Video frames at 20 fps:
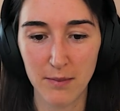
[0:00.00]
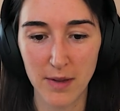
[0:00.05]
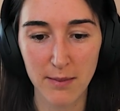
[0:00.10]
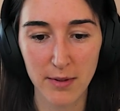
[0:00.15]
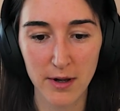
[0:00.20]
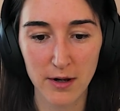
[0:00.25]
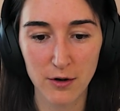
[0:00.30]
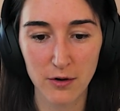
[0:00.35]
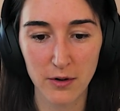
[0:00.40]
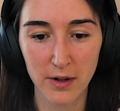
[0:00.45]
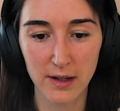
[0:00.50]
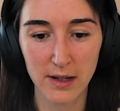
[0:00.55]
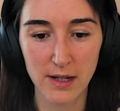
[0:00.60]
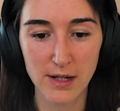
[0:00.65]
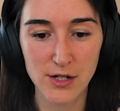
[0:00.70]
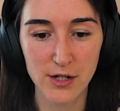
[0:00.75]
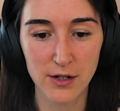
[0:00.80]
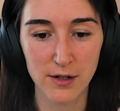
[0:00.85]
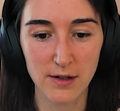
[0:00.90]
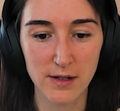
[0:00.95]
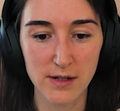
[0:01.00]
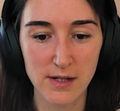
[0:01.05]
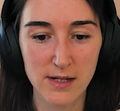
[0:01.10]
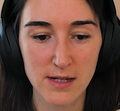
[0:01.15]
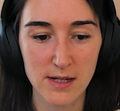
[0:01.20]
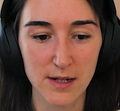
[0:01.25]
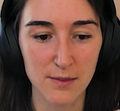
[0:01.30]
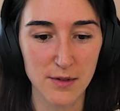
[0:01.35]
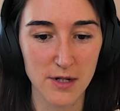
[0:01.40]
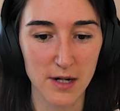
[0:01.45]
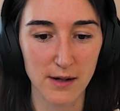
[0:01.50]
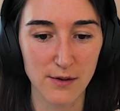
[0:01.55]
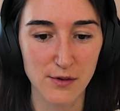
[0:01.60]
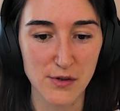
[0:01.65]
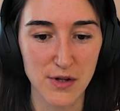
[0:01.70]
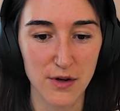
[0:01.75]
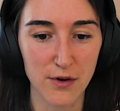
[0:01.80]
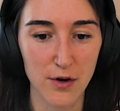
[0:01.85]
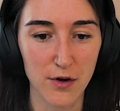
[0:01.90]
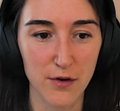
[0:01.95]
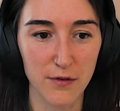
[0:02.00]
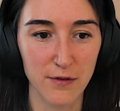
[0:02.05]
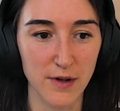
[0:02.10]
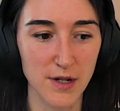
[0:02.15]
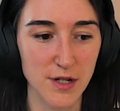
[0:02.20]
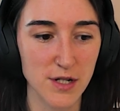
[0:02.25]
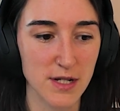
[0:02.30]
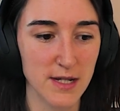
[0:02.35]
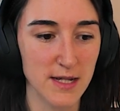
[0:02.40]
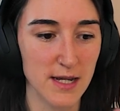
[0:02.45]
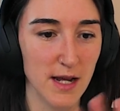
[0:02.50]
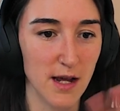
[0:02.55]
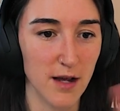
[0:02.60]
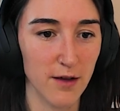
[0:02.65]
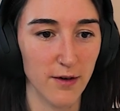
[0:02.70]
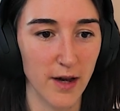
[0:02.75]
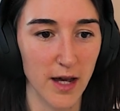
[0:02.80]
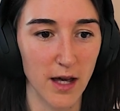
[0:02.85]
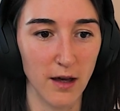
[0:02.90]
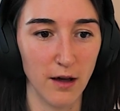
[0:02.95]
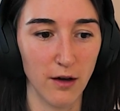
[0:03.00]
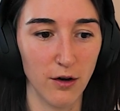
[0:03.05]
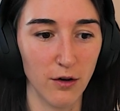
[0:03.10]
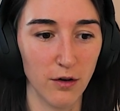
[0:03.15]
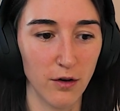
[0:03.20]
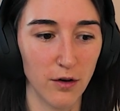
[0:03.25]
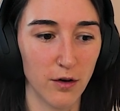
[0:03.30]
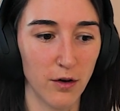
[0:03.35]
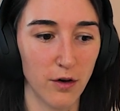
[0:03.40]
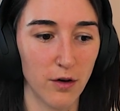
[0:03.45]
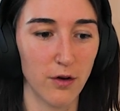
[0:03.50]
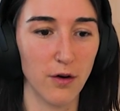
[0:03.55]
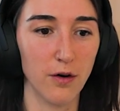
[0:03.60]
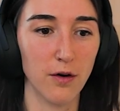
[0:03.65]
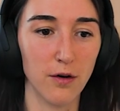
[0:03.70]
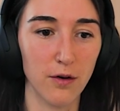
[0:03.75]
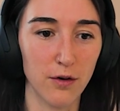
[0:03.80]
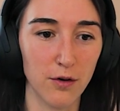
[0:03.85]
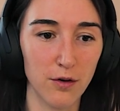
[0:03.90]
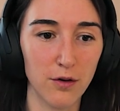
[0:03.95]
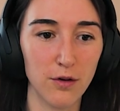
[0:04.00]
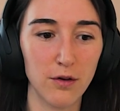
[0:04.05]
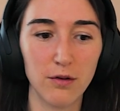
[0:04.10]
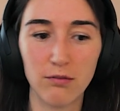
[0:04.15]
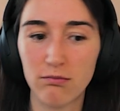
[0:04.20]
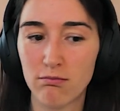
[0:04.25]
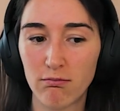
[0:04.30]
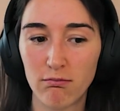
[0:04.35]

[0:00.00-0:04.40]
Maybe I'll quickly turn the subtitles off and just see if I can go